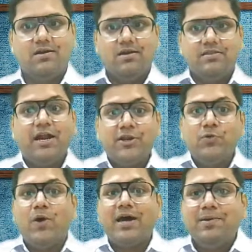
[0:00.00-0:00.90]
that
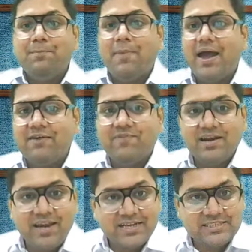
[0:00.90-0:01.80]
you are buying
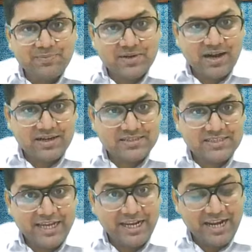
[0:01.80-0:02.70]
1 lakh SIM
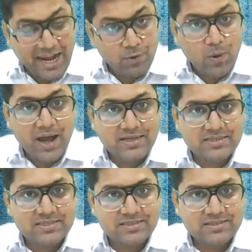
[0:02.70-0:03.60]
cards in
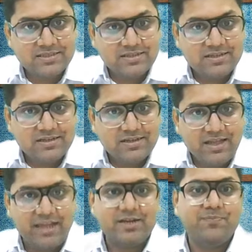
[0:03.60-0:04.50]
advance
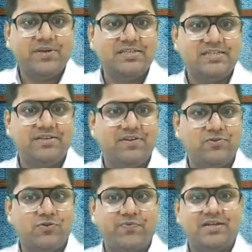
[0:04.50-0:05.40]
and company is receiving
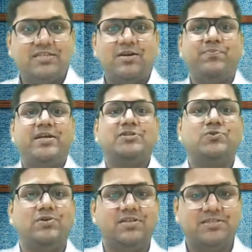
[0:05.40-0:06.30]
those funds. Company has
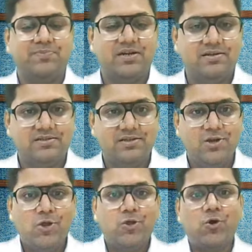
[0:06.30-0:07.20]
sold the SIM cards.
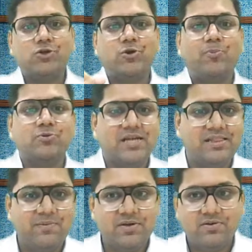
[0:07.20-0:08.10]
Your job to sell
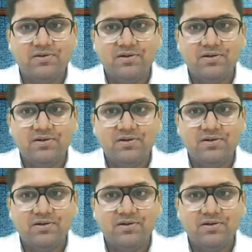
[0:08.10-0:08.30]
them now.